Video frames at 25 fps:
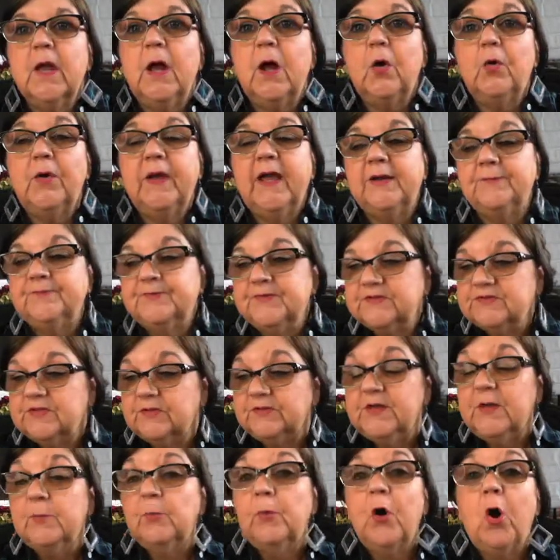Okay,
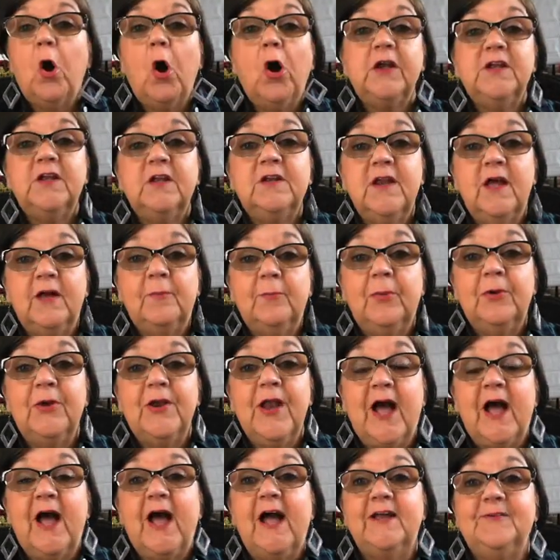so then we're on to number
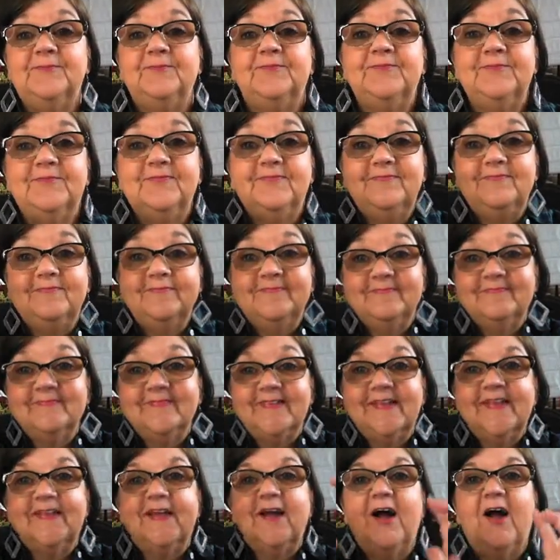9.
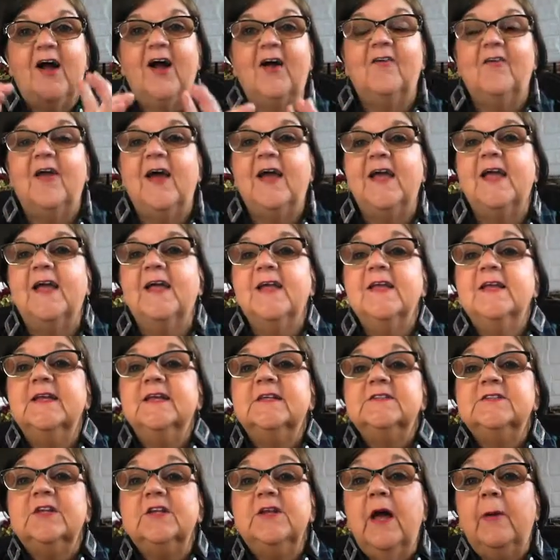All right,
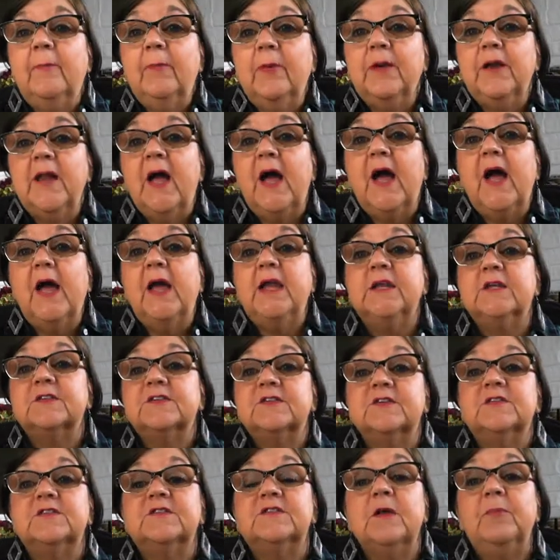so number 9 is
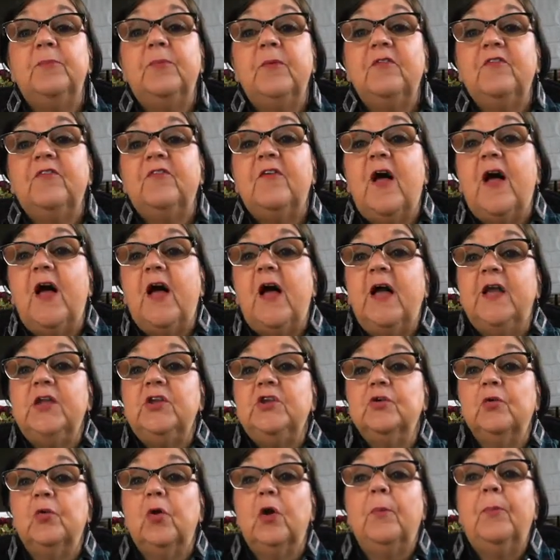to simplify
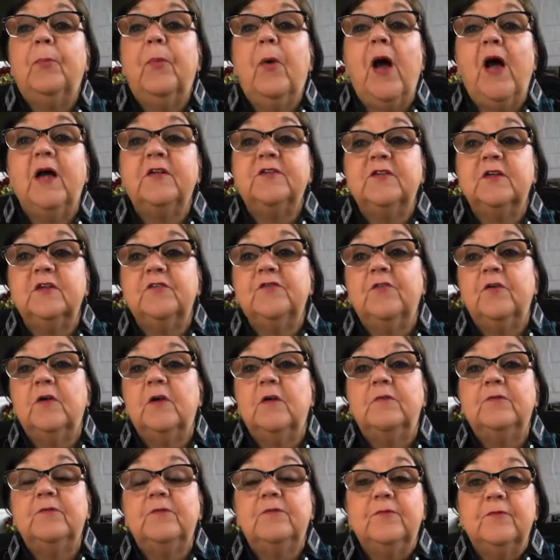your process
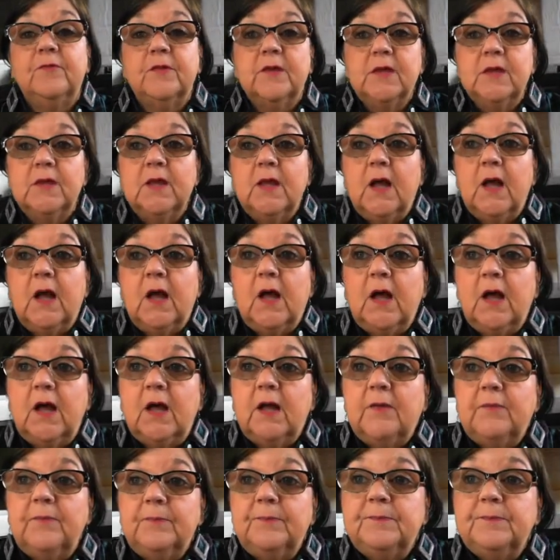of
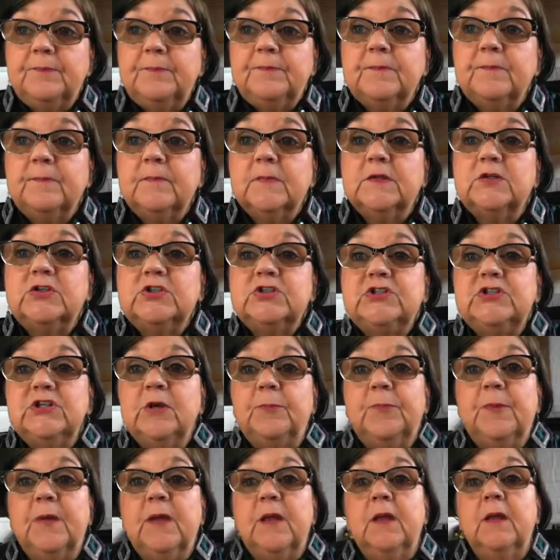
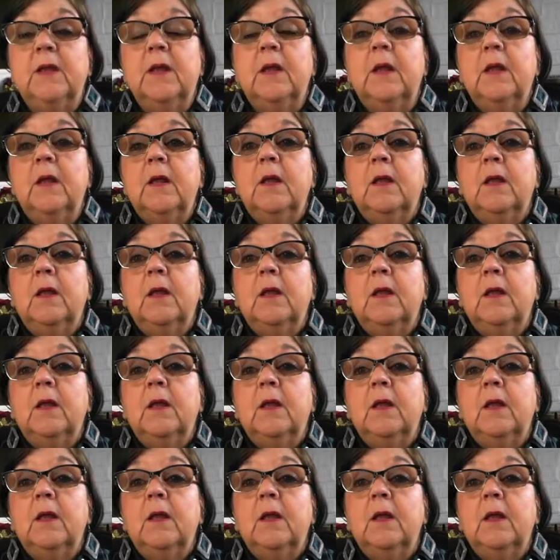shipping,